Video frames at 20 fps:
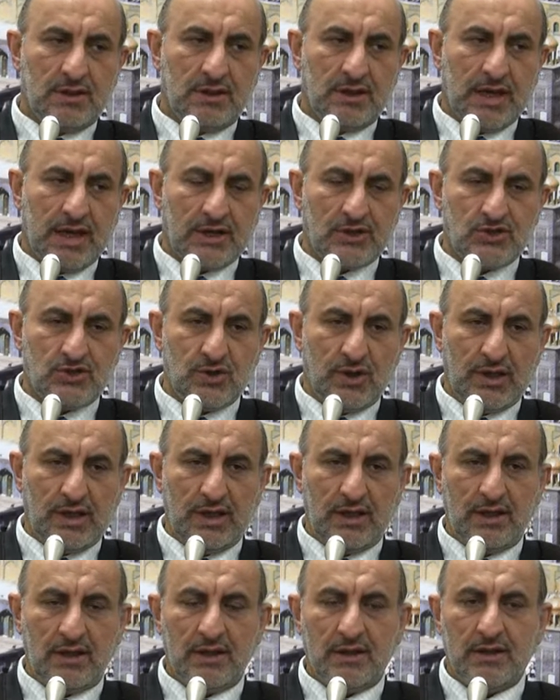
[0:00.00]

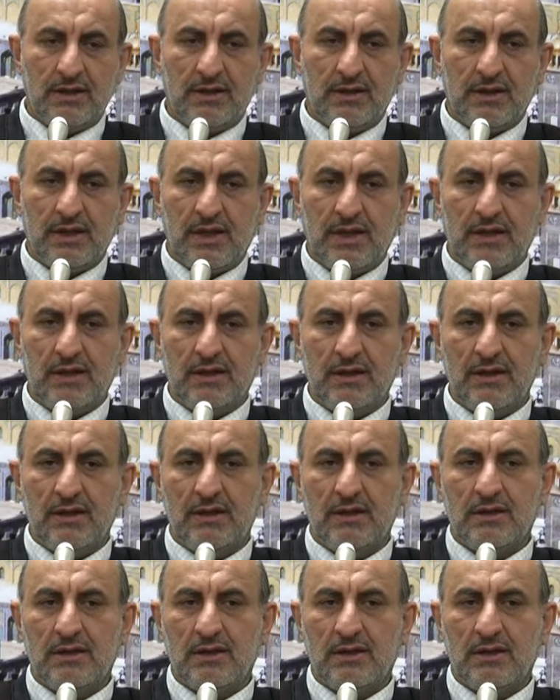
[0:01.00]
actually, they